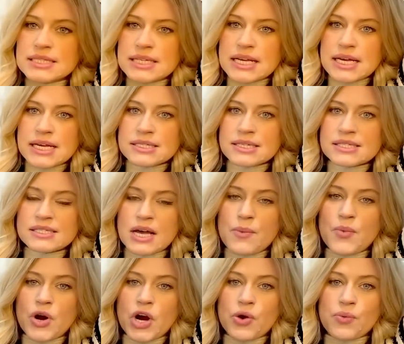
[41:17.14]
these
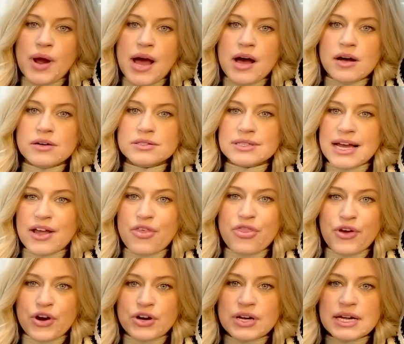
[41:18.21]
somewhere around like
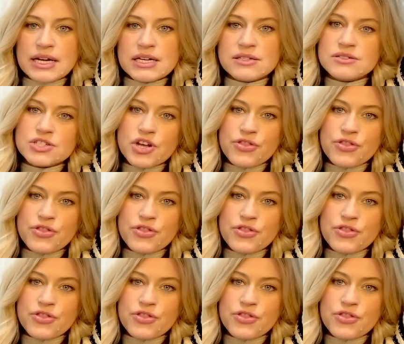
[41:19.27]
$30 to